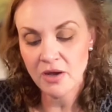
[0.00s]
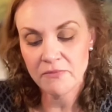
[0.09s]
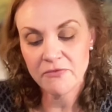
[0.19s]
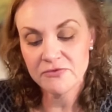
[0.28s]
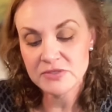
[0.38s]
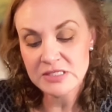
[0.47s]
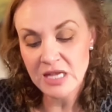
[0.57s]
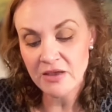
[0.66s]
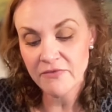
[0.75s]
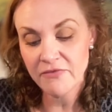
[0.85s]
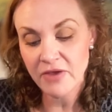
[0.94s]

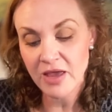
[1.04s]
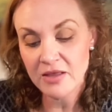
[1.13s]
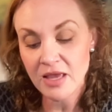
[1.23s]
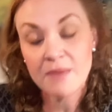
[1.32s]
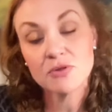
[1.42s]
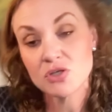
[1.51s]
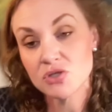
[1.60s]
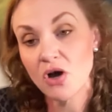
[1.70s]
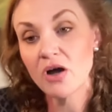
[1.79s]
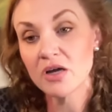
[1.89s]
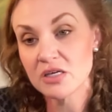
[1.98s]
safe, and able to
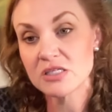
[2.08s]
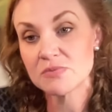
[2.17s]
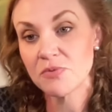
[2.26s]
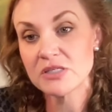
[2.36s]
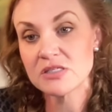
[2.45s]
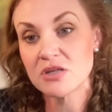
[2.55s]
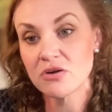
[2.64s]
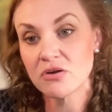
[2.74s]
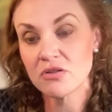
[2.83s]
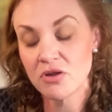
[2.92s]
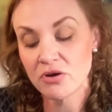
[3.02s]
talk and express
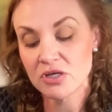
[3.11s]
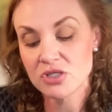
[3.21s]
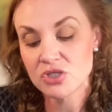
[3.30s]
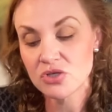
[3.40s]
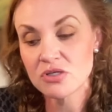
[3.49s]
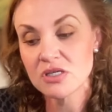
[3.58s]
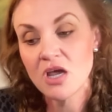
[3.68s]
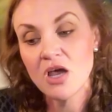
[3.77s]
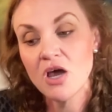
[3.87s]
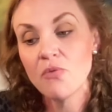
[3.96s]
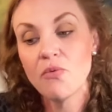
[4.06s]
their concerns,
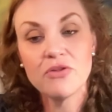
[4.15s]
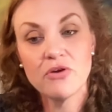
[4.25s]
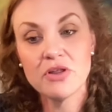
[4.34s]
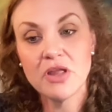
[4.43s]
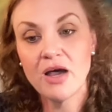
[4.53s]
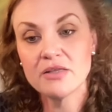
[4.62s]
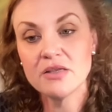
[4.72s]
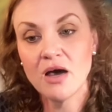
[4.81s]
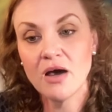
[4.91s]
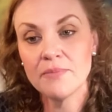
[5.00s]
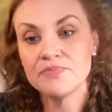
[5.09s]
whether or not
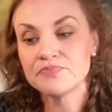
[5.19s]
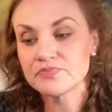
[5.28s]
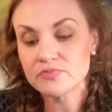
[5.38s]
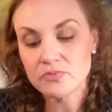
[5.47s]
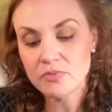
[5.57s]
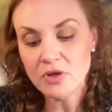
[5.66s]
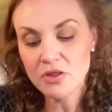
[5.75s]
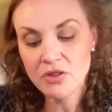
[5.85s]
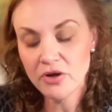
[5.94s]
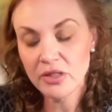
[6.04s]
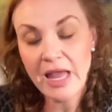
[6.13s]

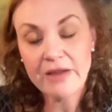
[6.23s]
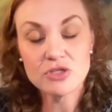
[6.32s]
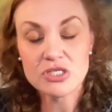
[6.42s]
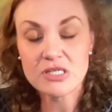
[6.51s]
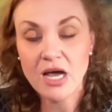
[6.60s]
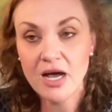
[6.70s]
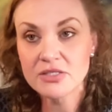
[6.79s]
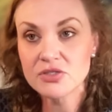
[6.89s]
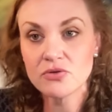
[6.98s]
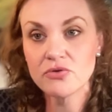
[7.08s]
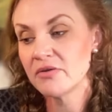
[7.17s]
their language is
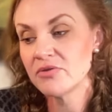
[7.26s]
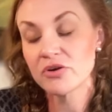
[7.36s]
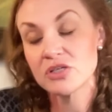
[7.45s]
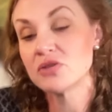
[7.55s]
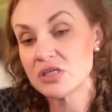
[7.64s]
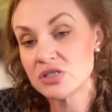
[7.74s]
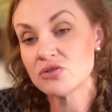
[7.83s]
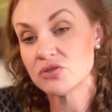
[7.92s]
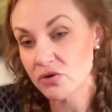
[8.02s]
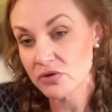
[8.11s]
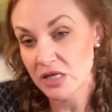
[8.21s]
hostile, their
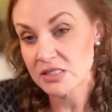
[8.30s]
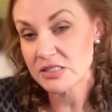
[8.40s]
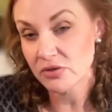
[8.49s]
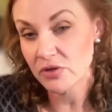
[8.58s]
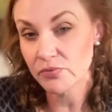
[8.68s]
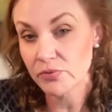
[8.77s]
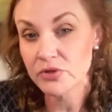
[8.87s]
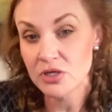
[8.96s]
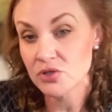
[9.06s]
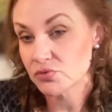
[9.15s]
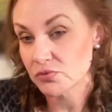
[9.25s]
concerns aren't necessarily
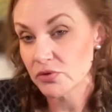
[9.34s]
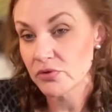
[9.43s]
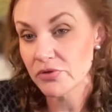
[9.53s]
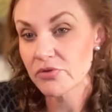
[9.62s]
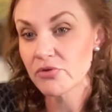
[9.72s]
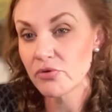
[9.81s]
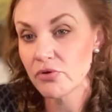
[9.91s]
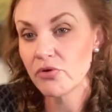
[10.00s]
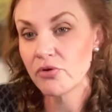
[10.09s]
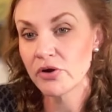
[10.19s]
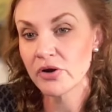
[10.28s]
rooted in truth,
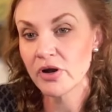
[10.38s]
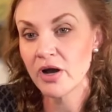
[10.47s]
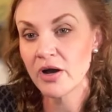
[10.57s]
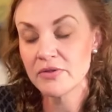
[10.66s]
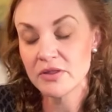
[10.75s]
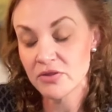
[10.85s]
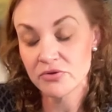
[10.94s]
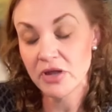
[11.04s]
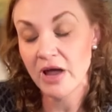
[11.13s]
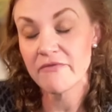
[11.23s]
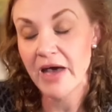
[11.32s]
or they're
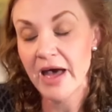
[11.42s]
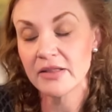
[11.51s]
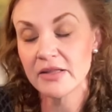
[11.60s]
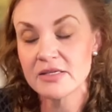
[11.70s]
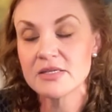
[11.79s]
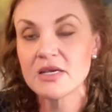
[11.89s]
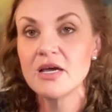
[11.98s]
not valid.